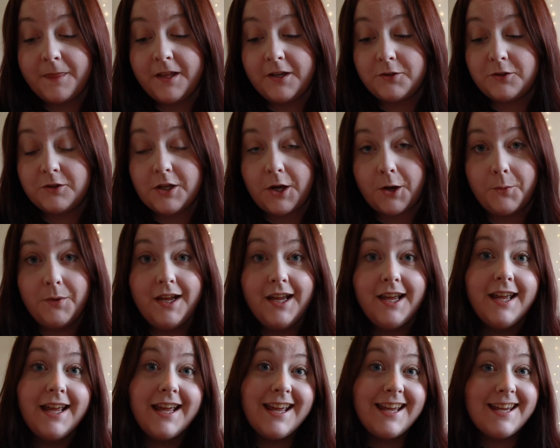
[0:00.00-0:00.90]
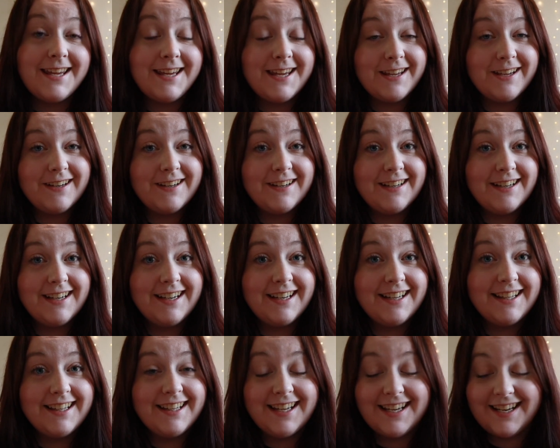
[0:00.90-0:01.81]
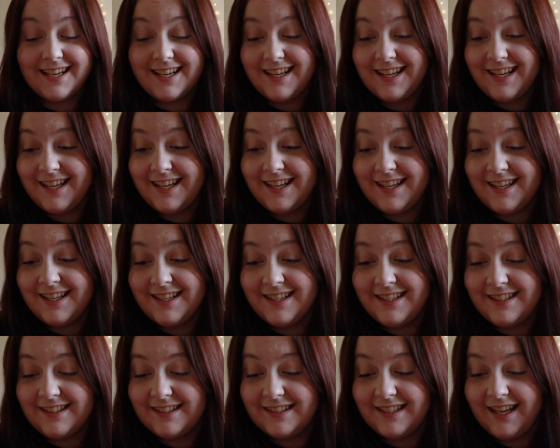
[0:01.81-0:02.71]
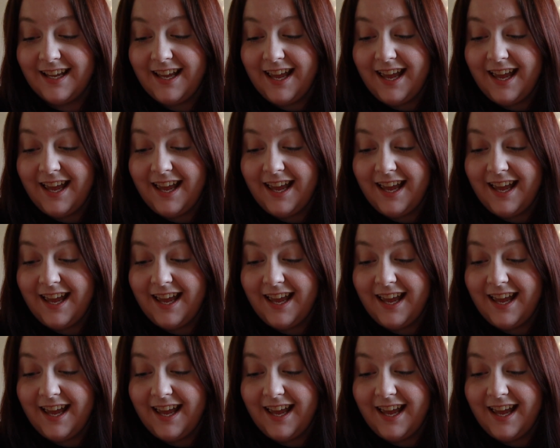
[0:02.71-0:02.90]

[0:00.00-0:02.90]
So here it is.